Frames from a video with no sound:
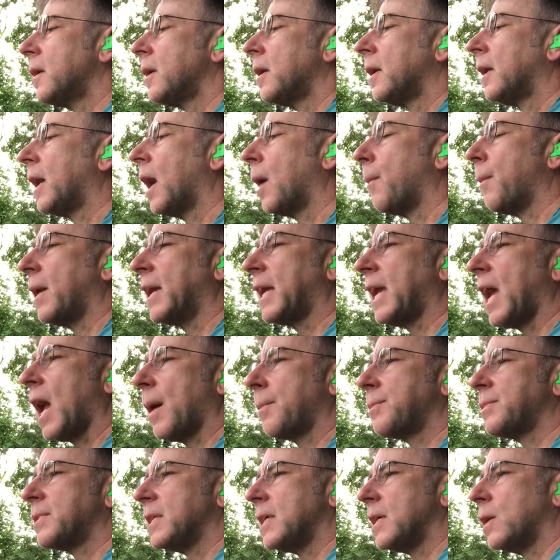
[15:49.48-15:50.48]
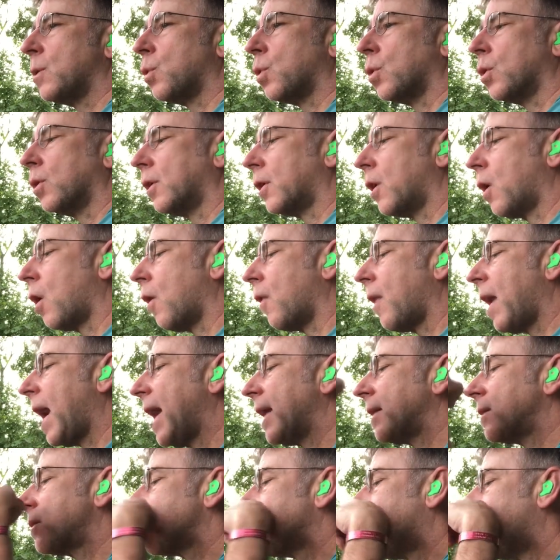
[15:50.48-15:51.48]
got my gaps equal and all
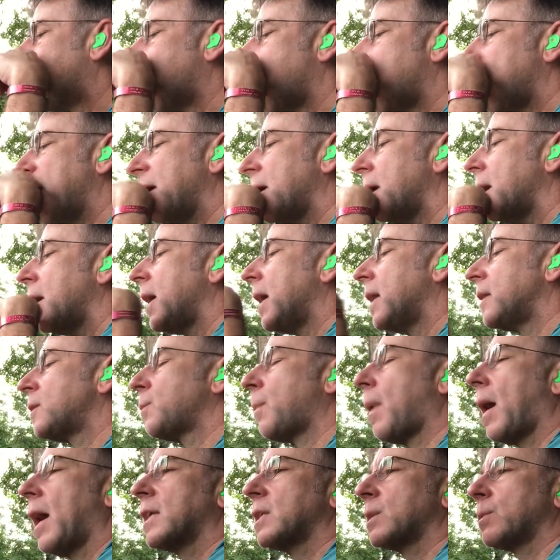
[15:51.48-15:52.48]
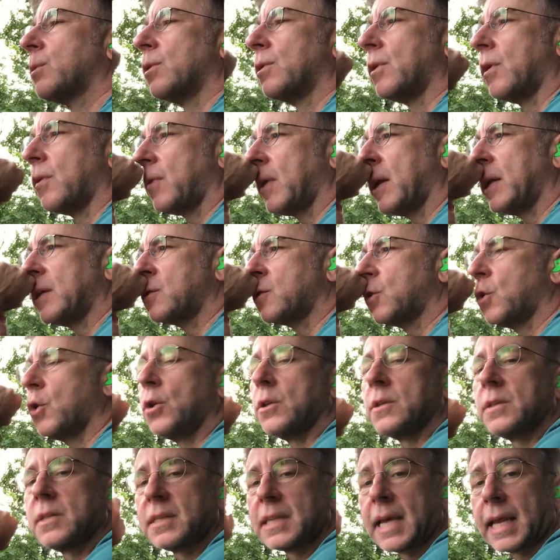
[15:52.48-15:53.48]
that. So it's possible that things
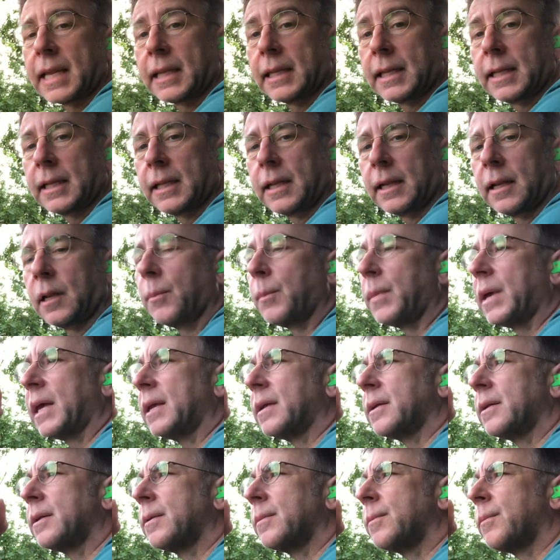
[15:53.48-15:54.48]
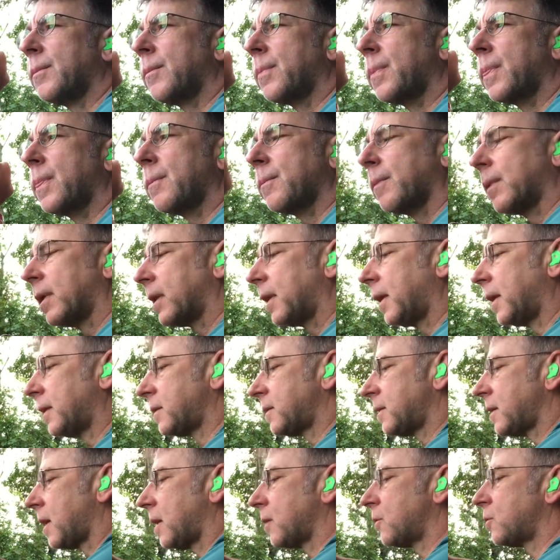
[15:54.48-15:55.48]
could settle in a little bit. But
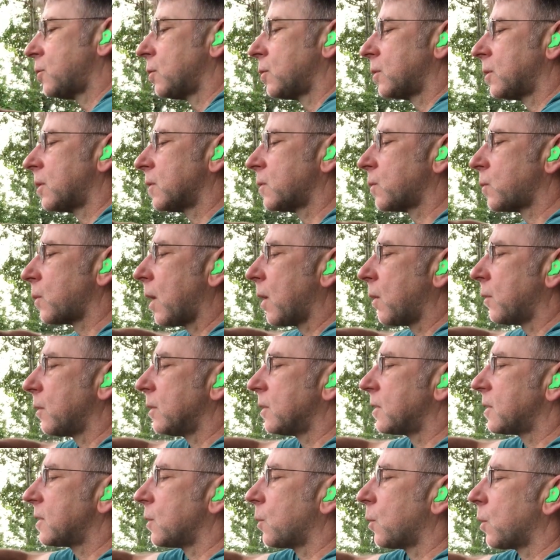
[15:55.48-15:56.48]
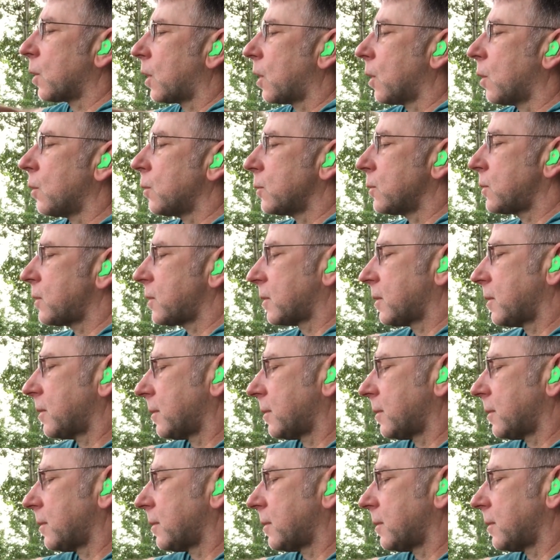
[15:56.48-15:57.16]
let's shoot this around and see where it goes.